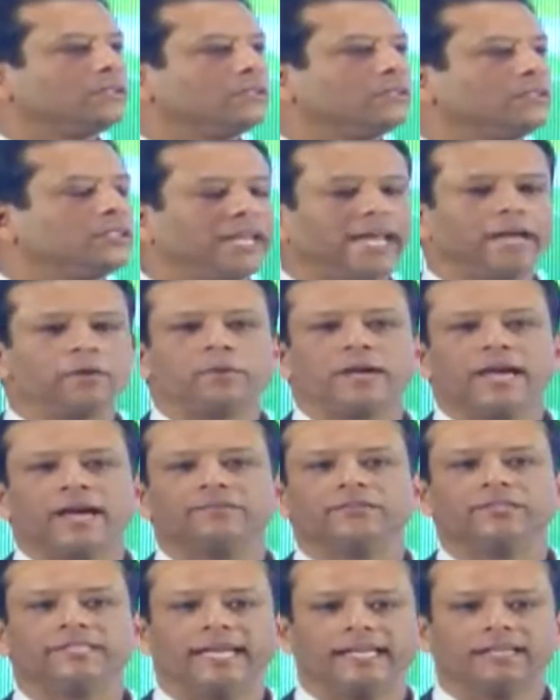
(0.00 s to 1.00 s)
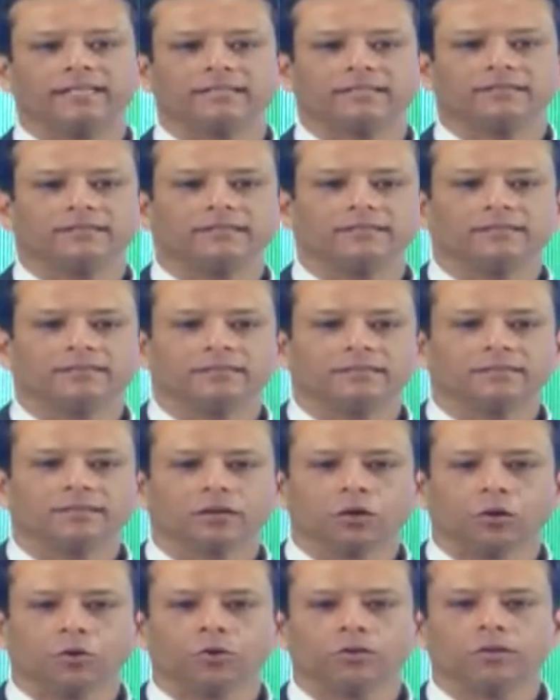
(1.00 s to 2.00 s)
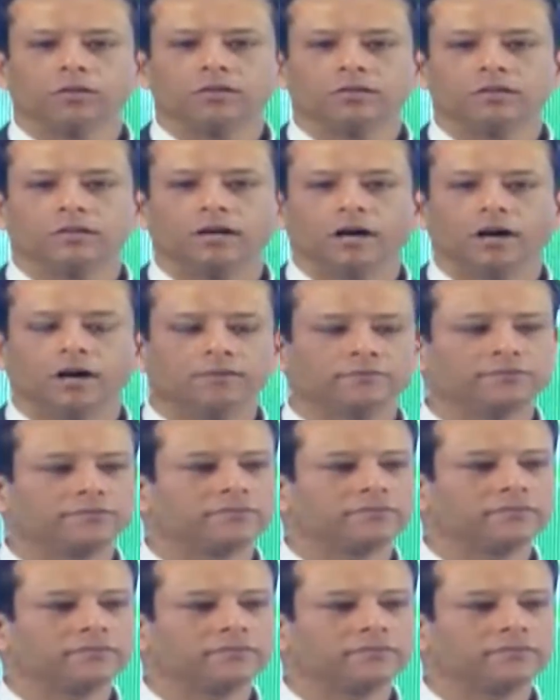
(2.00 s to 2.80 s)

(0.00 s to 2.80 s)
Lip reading: Today, we have set the goal of